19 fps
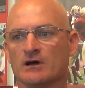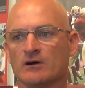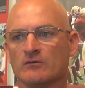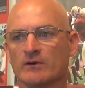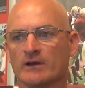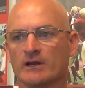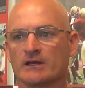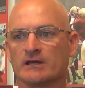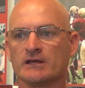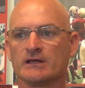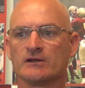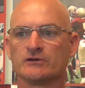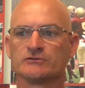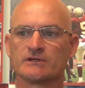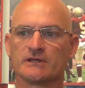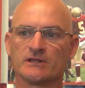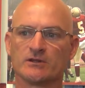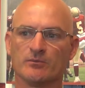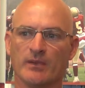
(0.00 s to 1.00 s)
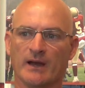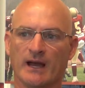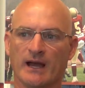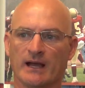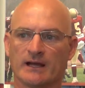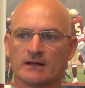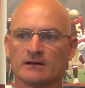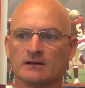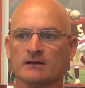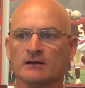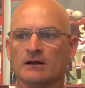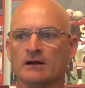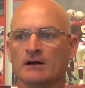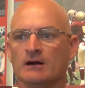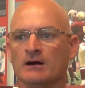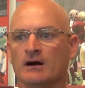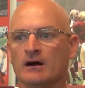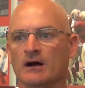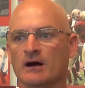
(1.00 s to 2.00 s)
We had a key injury in the back.
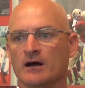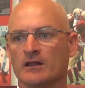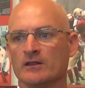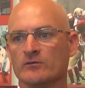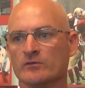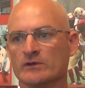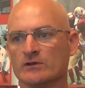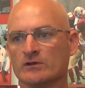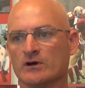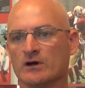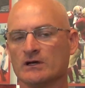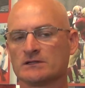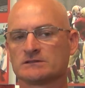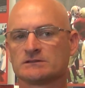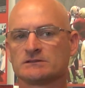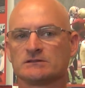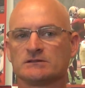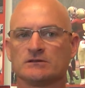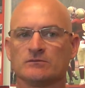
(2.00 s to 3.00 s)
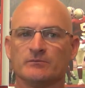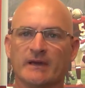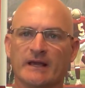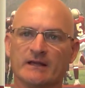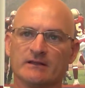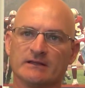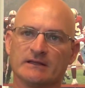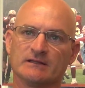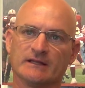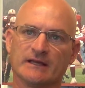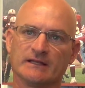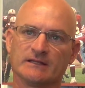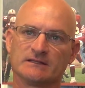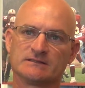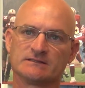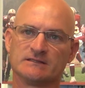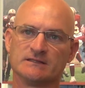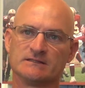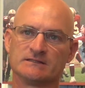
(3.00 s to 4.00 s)
Then we lost Bailey late in
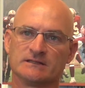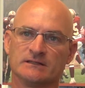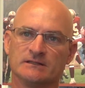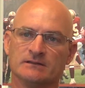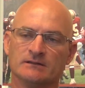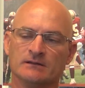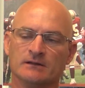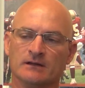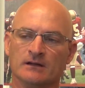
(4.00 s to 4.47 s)
the season.